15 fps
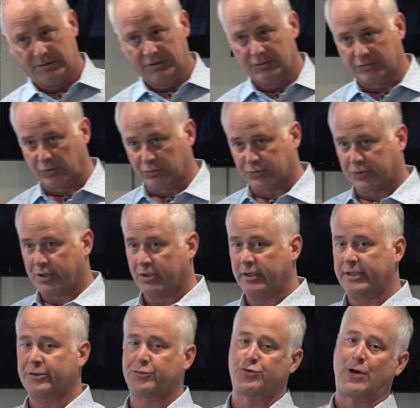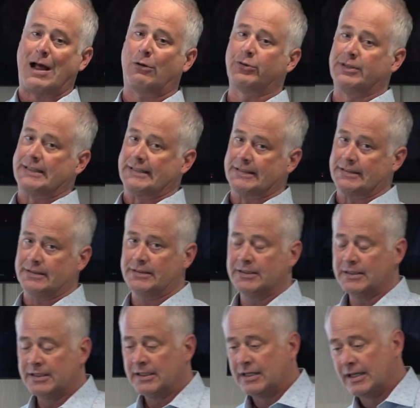Social Security is drowning.
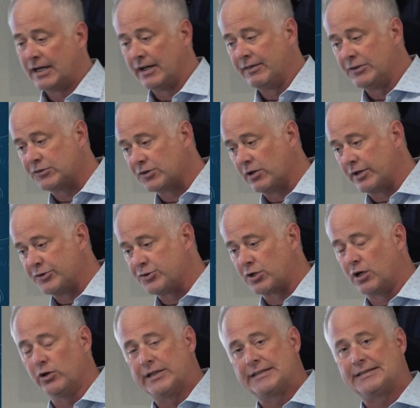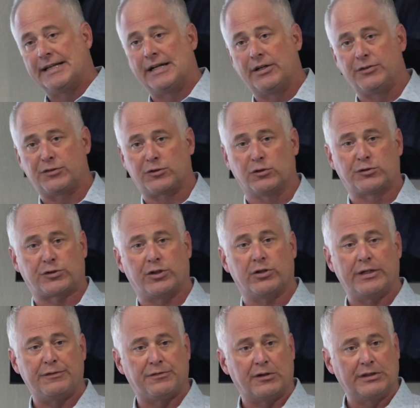They started drawing down the Social
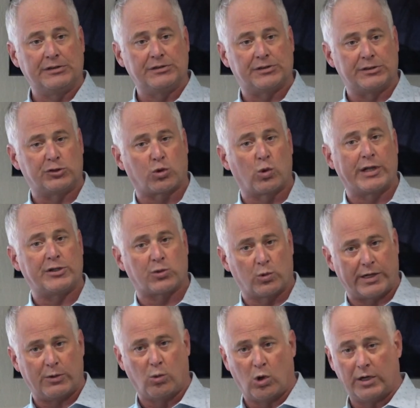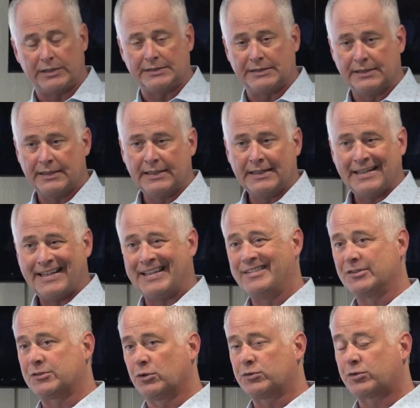Security funds in 2021, and the
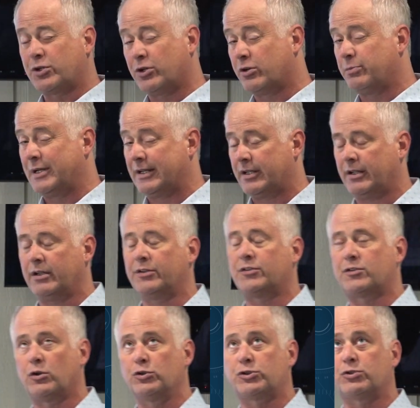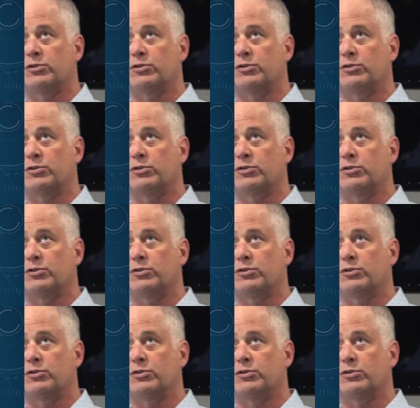Social